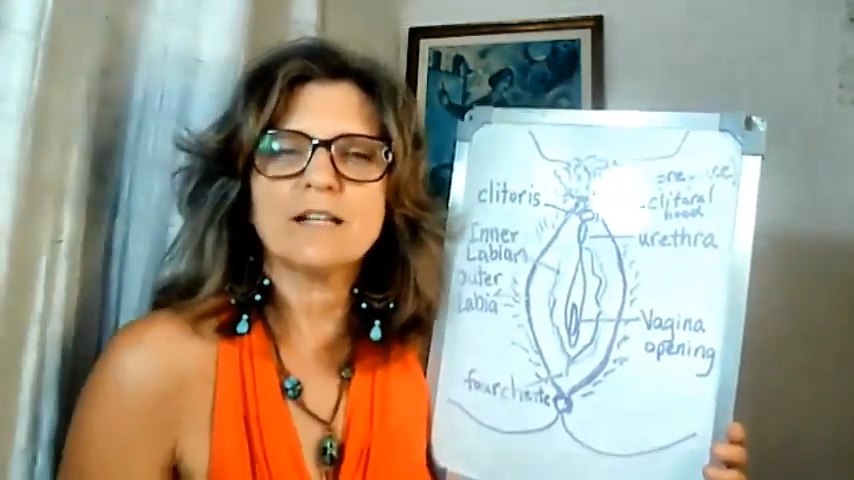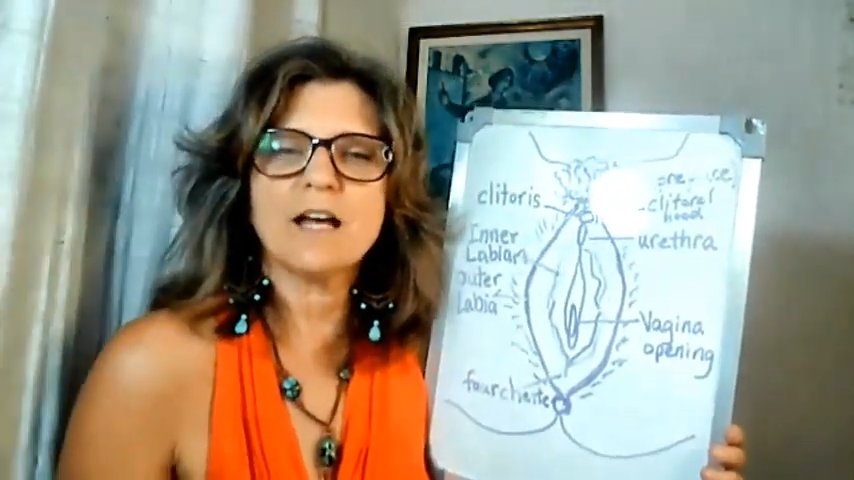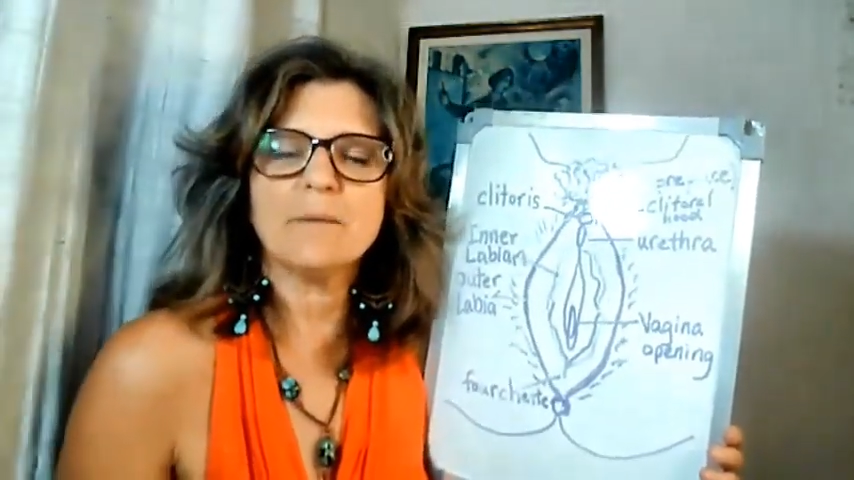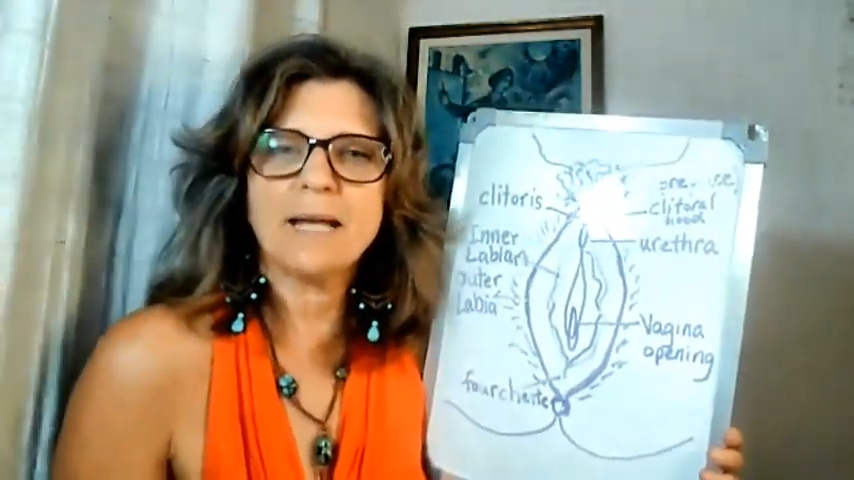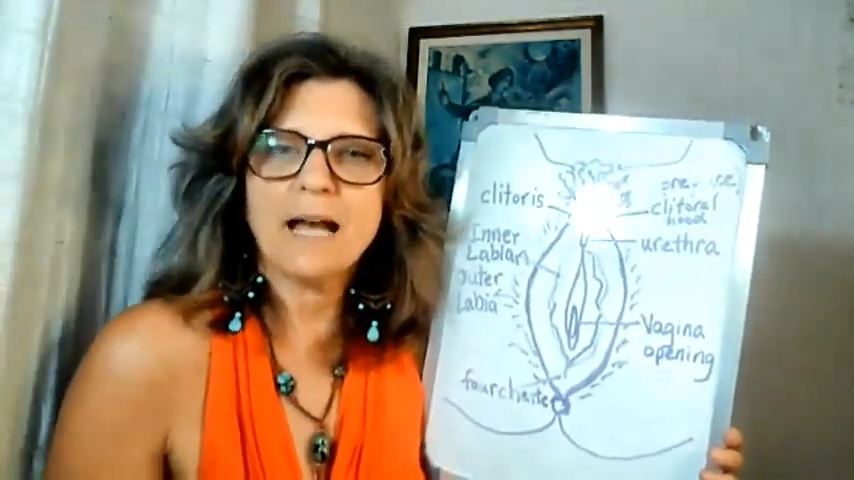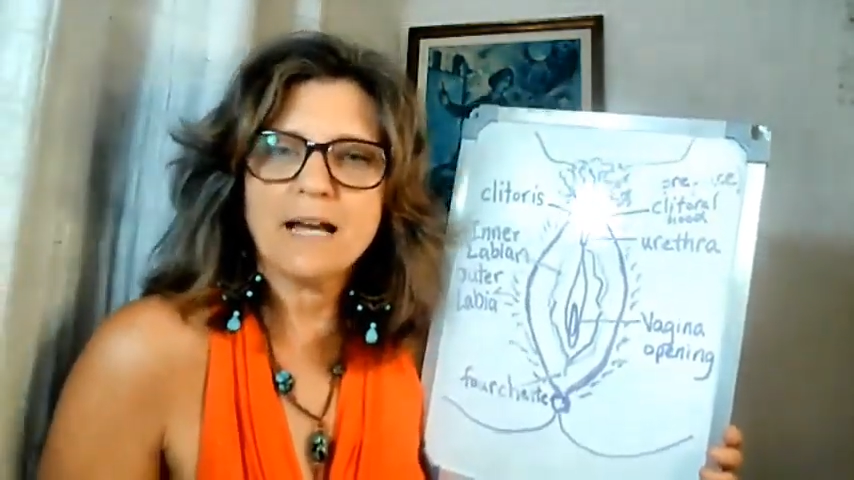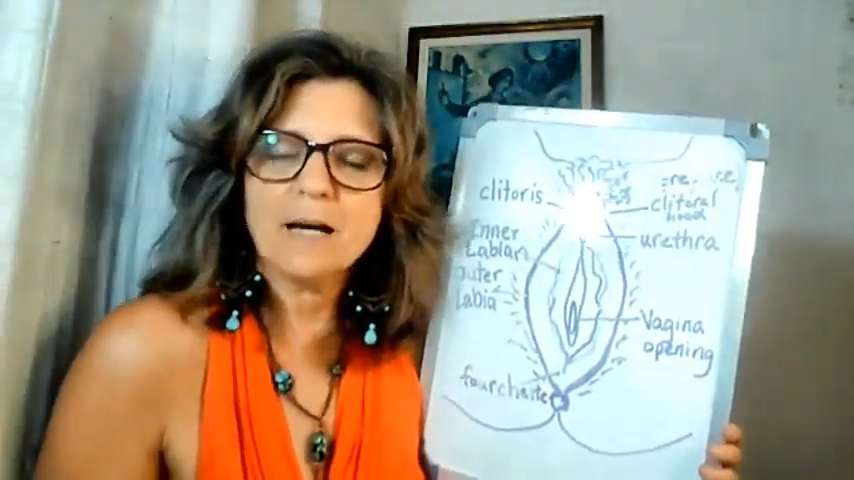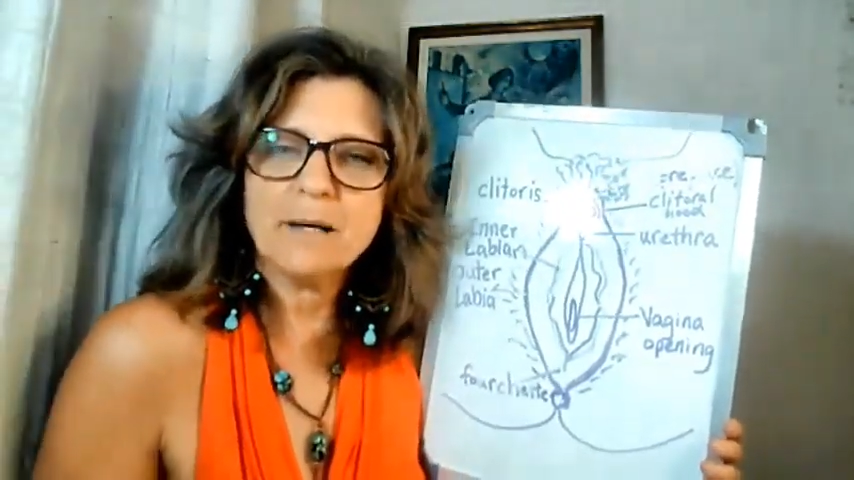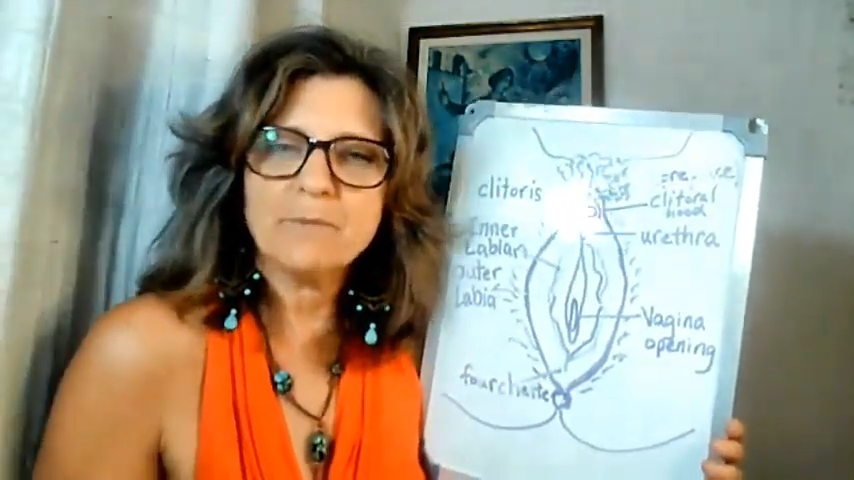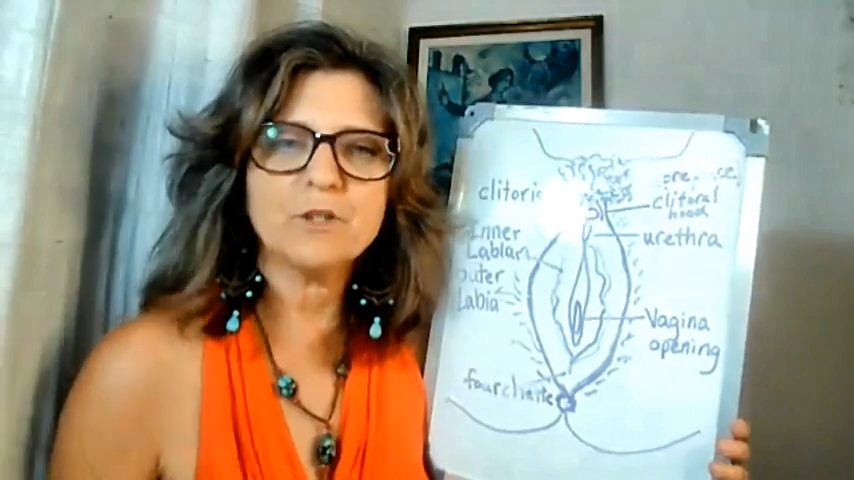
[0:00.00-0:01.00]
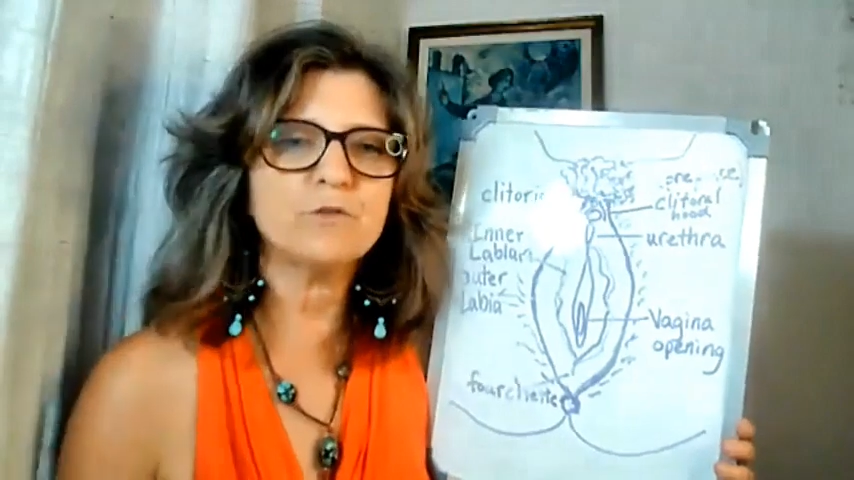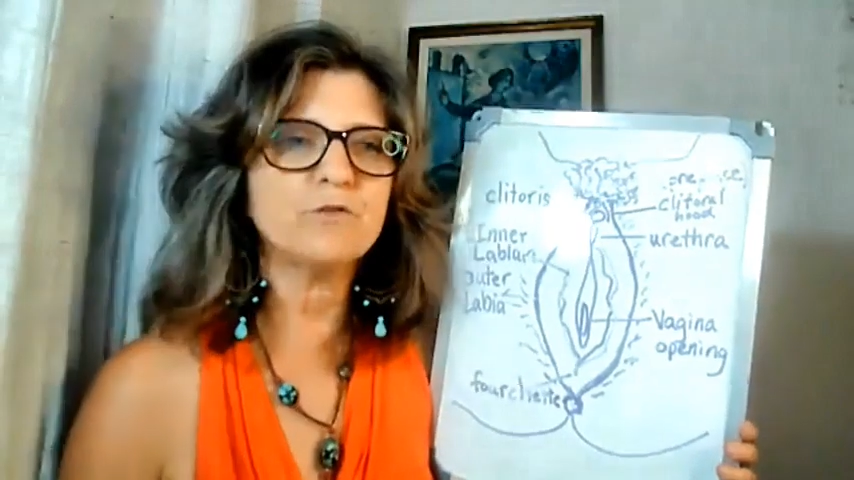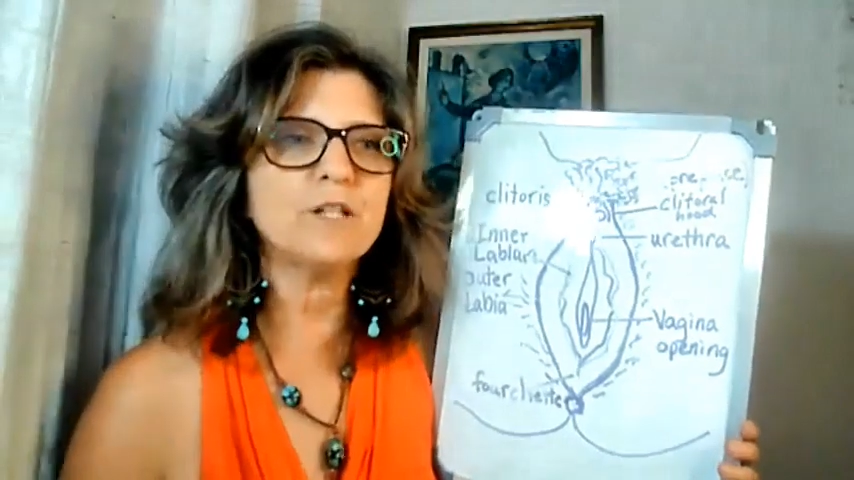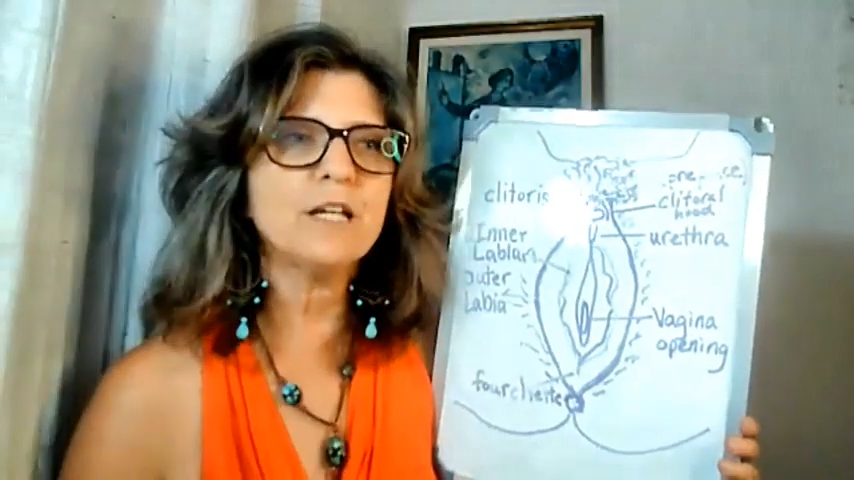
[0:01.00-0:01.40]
that come up for you.